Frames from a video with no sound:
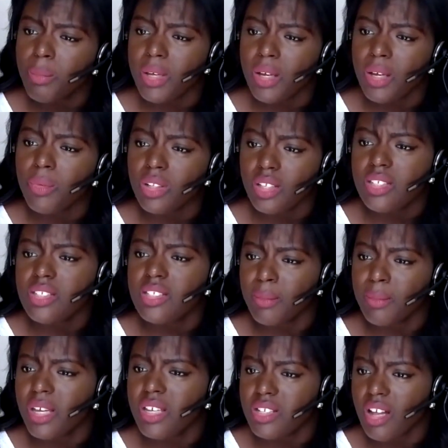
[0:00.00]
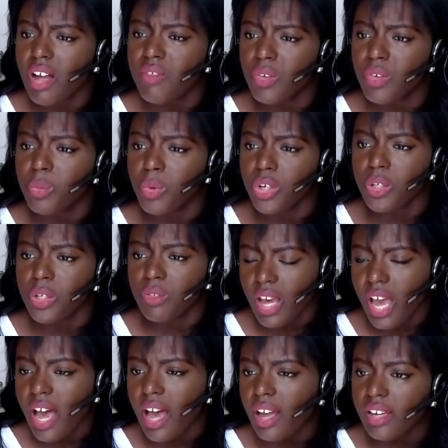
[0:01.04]
be realistic based off of where you've
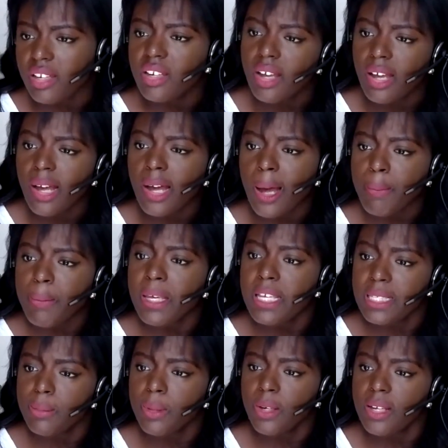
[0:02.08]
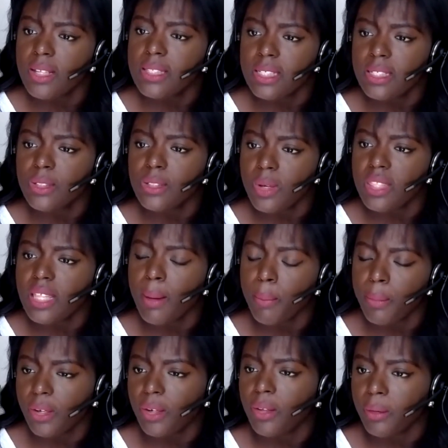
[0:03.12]
had experience in doing that
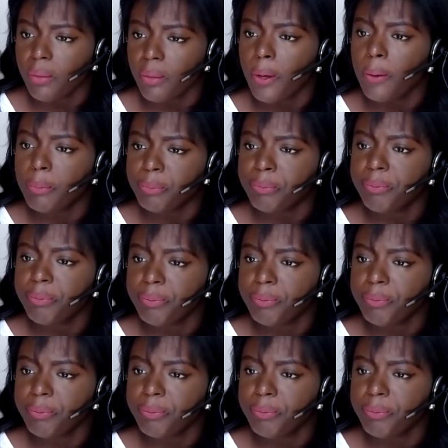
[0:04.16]
particular role.